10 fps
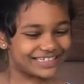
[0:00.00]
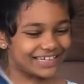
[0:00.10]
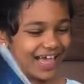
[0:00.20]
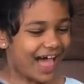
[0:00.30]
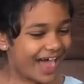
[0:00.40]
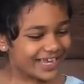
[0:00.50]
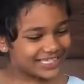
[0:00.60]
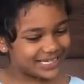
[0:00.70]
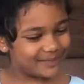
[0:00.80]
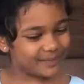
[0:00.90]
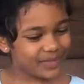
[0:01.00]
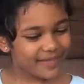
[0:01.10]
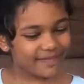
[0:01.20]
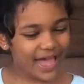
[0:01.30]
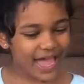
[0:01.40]
item
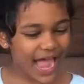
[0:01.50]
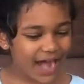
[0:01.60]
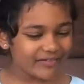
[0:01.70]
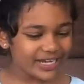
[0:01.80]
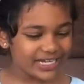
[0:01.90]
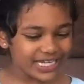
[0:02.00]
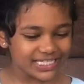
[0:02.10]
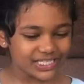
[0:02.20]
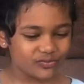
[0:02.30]
that Harry needs